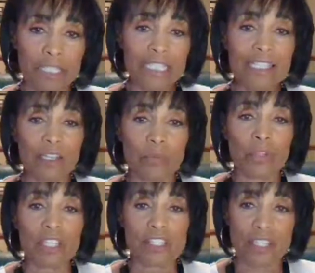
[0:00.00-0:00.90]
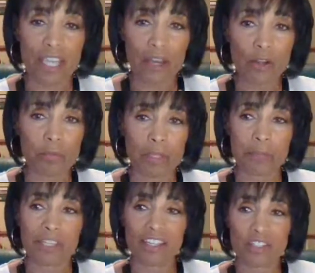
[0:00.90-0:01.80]
bleeding, it really scared me
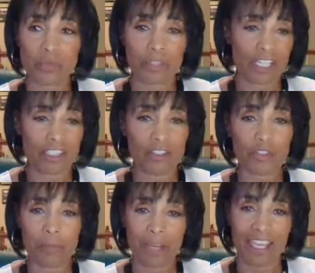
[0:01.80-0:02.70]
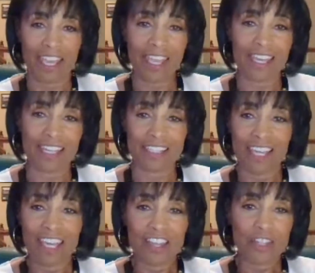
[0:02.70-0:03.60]
because when I looked at my hand,
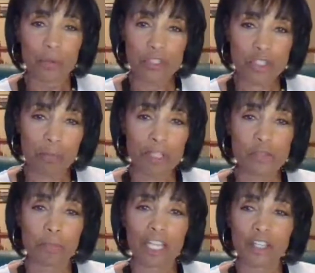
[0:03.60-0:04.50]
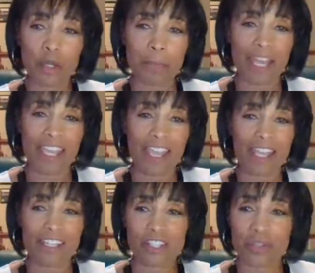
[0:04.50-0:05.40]
there was so much blood on my
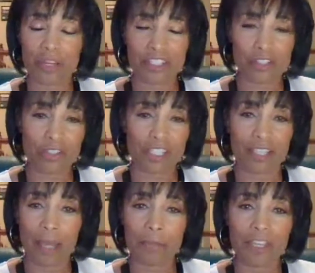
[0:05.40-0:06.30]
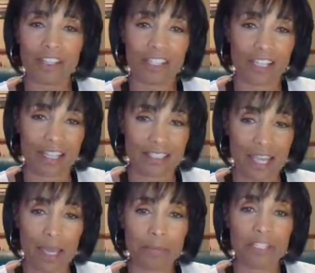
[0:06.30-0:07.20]
hand. And so I took a napkin and I
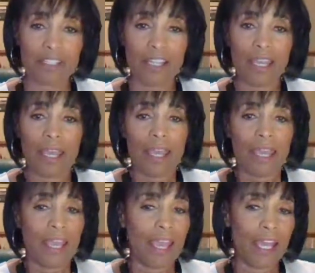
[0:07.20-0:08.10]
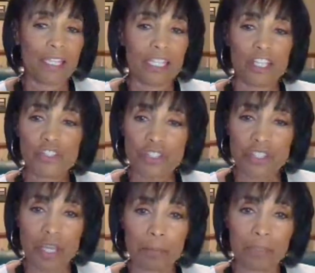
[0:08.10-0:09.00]
dabbed it and it
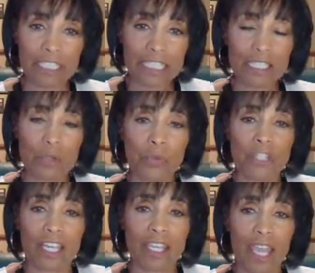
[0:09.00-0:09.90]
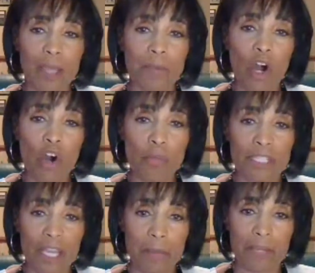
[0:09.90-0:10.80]
just kept bleeding. When I came home
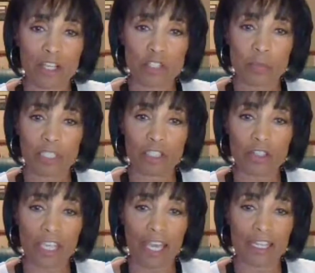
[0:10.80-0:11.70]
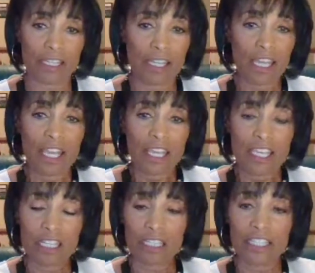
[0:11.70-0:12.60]
and had my husband look at it,
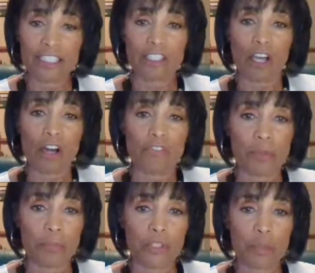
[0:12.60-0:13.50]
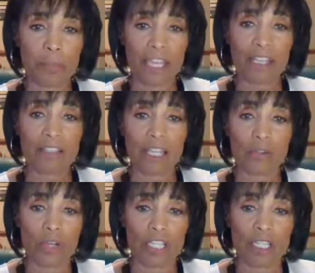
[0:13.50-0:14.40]
he cleaned it off and put a
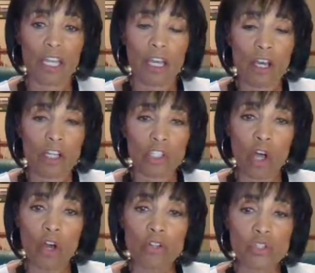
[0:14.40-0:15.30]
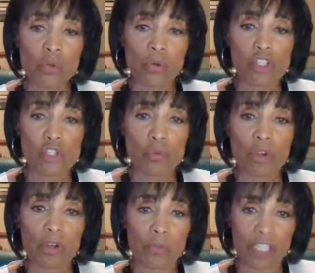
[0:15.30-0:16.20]
Band-Aid on it. Long story
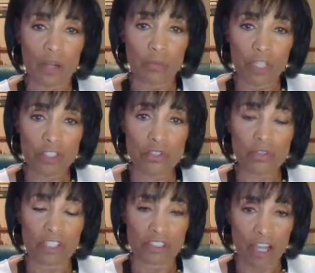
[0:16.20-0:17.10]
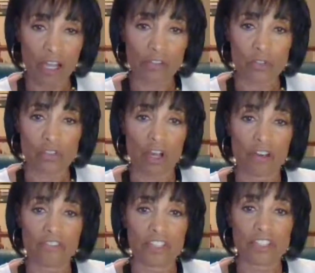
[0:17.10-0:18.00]
short, when I went to the doctor's
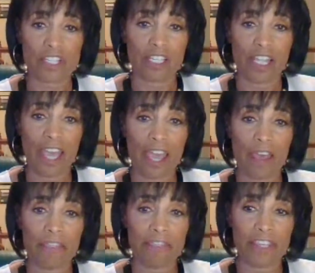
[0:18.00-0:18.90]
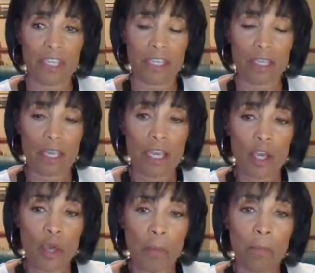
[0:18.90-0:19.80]
office and had the
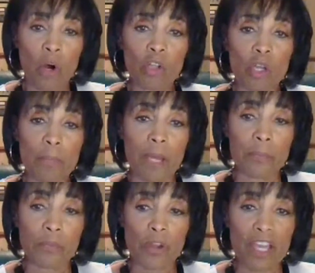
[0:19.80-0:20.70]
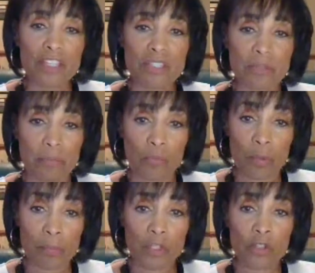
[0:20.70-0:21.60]
mole on my breast
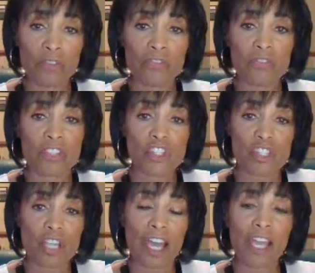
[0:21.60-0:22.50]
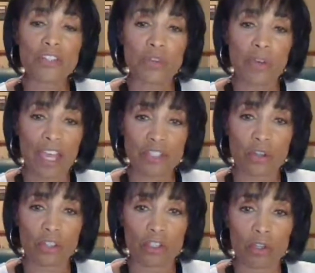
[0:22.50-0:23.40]
removed, I also
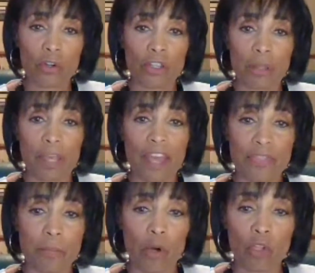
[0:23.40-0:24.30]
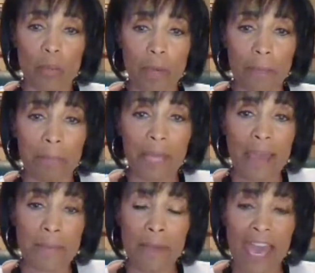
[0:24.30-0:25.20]
asked her to look on the, at the mole on my
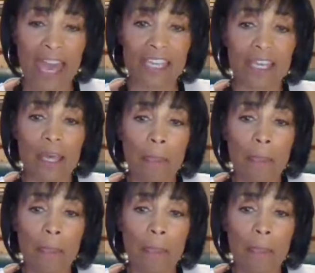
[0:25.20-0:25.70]
back.